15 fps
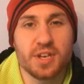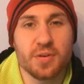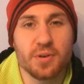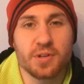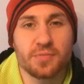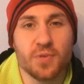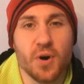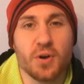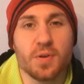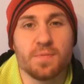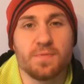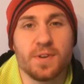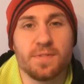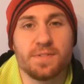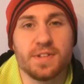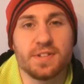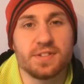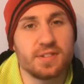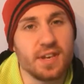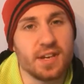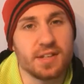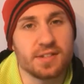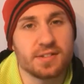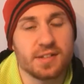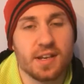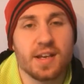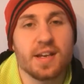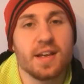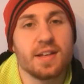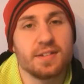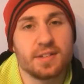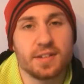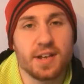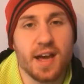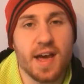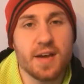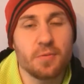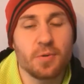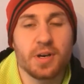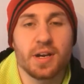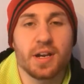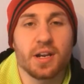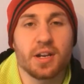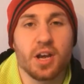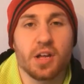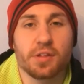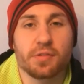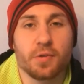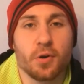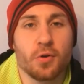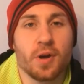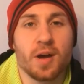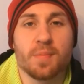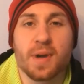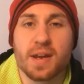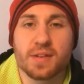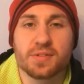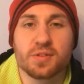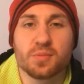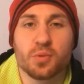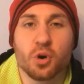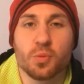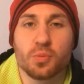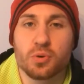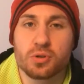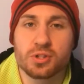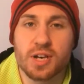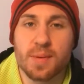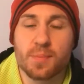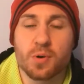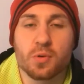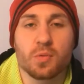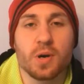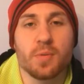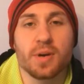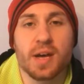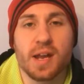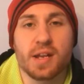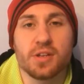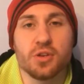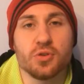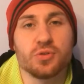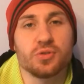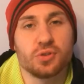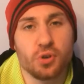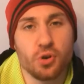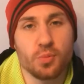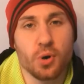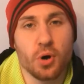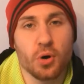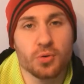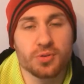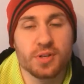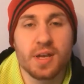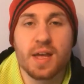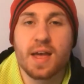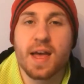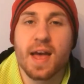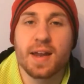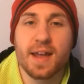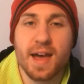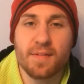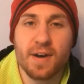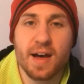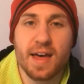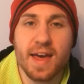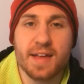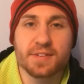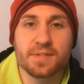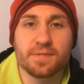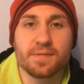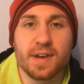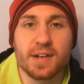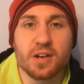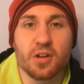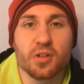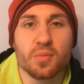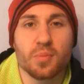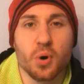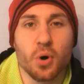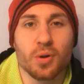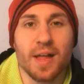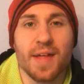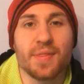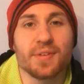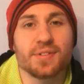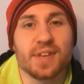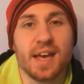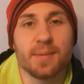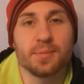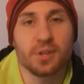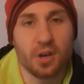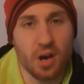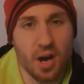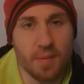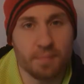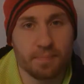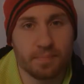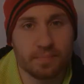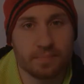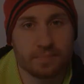series volume 56. Today we're going to go through a medicine ball push-up where we're going to use two balls and have our hands and feet on the ball at the same time.